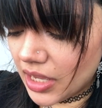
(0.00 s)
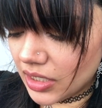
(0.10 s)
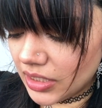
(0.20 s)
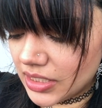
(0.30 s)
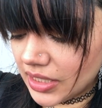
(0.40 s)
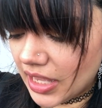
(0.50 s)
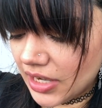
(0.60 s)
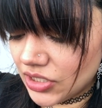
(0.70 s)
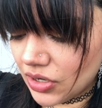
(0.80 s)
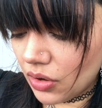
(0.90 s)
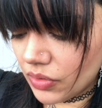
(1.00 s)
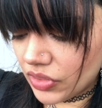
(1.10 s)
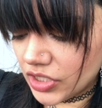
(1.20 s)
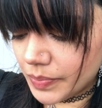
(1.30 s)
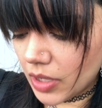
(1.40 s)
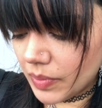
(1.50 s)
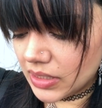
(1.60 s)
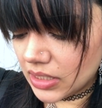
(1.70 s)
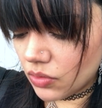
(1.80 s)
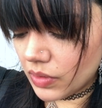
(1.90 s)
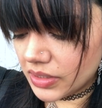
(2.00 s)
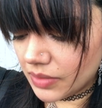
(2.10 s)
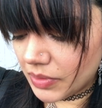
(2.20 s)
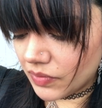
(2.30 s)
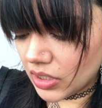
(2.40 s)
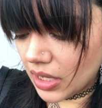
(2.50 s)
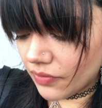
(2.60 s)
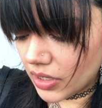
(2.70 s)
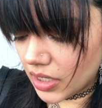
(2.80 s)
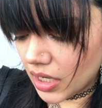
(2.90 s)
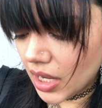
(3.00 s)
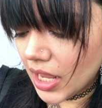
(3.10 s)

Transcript: utterly delighted to know that their spellbooks and quills have been recovered